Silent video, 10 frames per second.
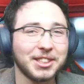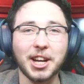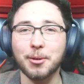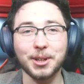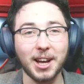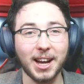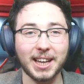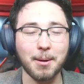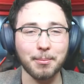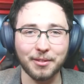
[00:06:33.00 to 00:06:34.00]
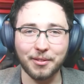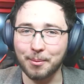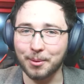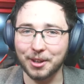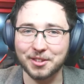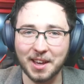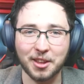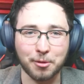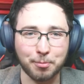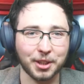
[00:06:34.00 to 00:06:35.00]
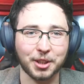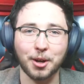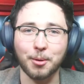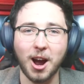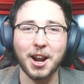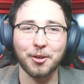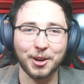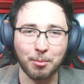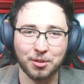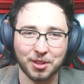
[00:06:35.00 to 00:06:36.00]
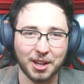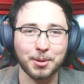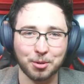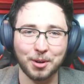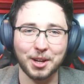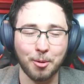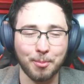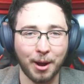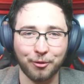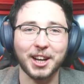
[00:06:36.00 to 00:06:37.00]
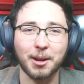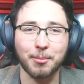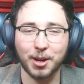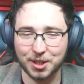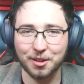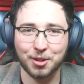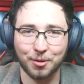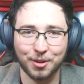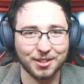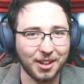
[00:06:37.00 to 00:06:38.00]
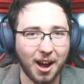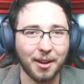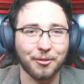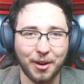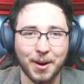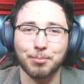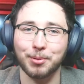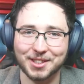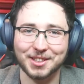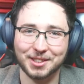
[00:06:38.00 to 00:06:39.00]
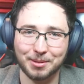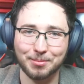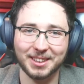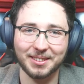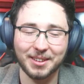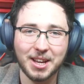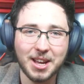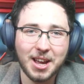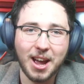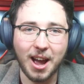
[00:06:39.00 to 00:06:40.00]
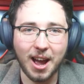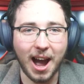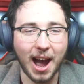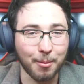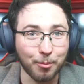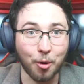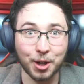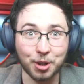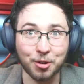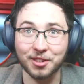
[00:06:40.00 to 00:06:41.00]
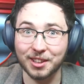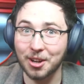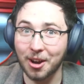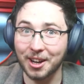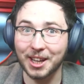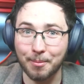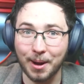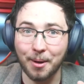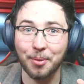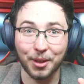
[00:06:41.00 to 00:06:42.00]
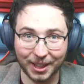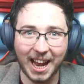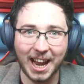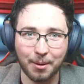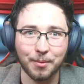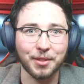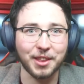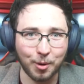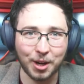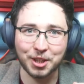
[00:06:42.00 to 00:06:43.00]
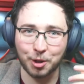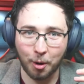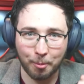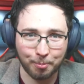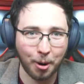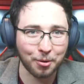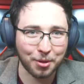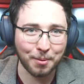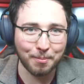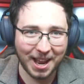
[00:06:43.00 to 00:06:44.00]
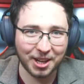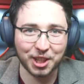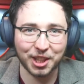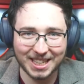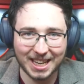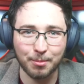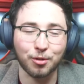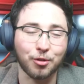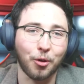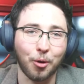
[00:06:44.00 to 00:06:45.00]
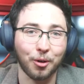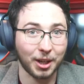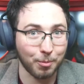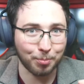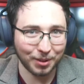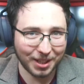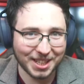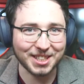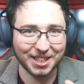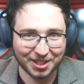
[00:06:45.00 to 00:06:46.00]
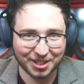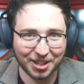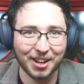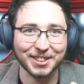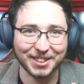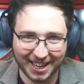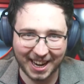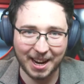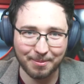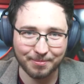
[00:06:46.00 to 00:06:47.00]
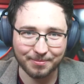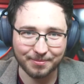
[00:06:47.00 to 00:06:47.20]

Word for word: Gentlemen, I can't believe I'm going to say this, but the camaraderie I'm seeing between you about fucking my sister is not very pleasant to me. I'm more interested in talking about the game in which you are both managing teams for. Can we please discuss the game?